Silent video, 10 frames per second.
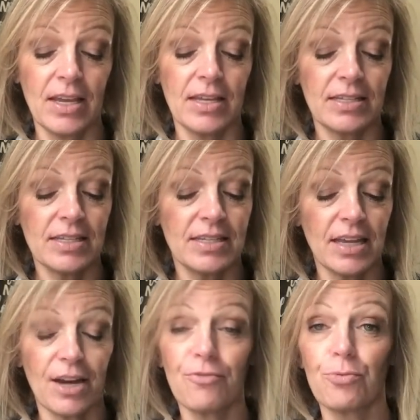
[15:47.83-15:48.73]
It's a
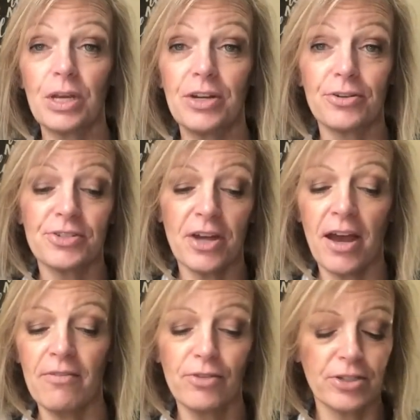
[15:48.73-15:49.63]
set of readers.
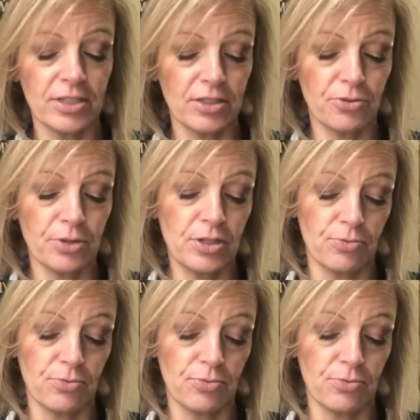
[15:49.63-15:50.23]
I've looked at Lori's